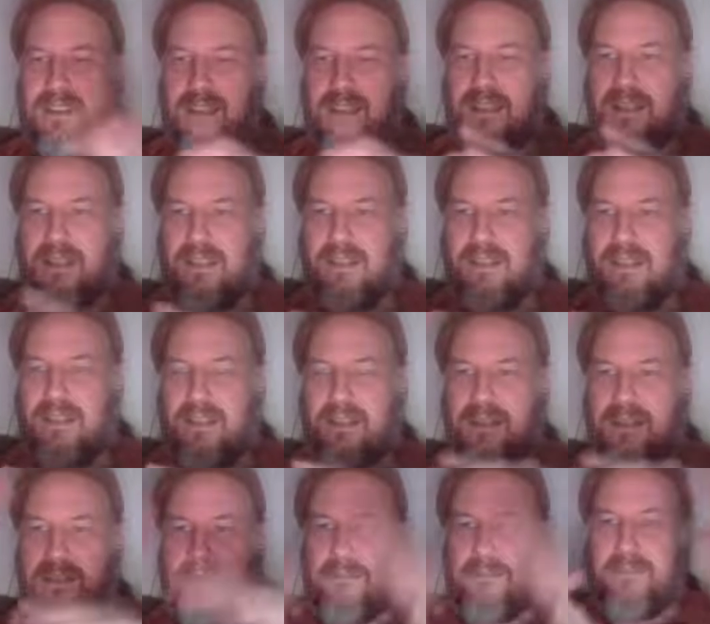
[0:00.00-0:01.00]

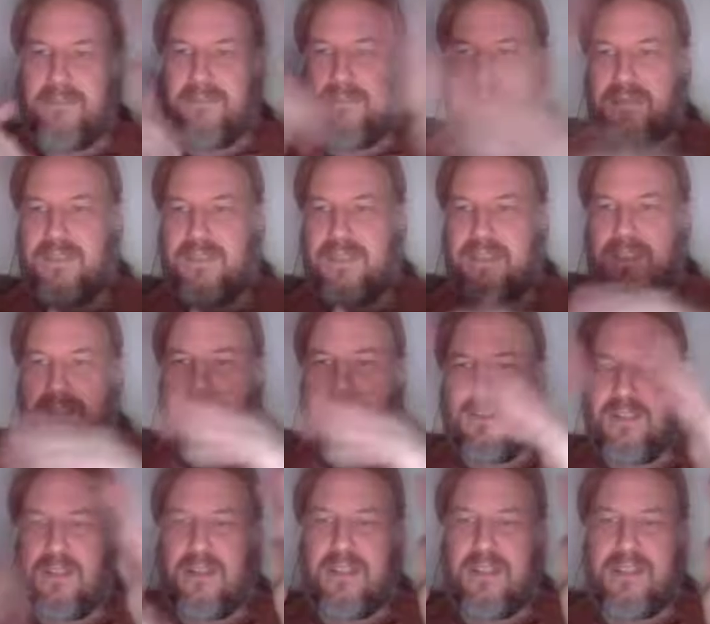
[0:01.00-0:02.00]
the
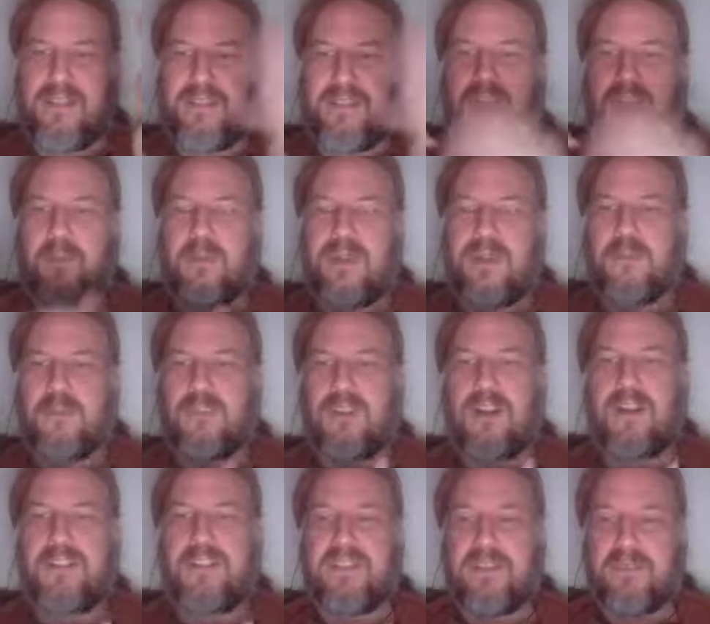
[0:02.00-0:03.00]
entire brain was
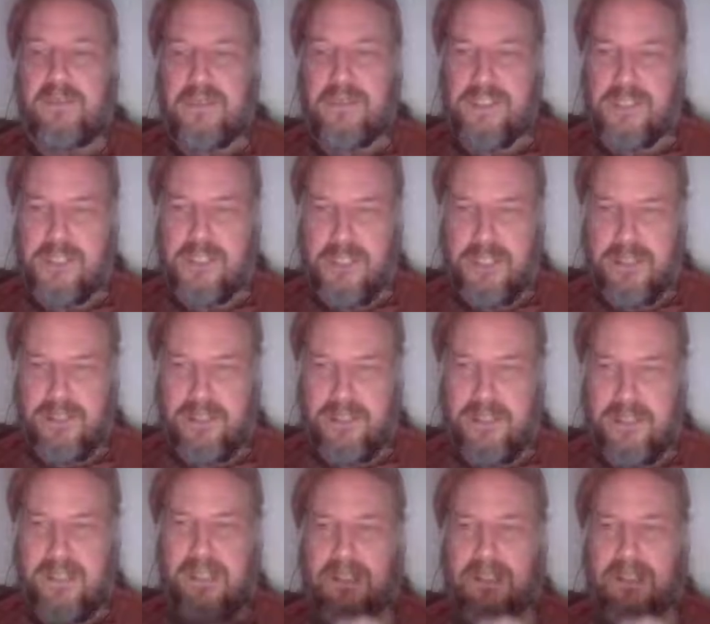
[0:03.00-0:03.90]
undifferentiated.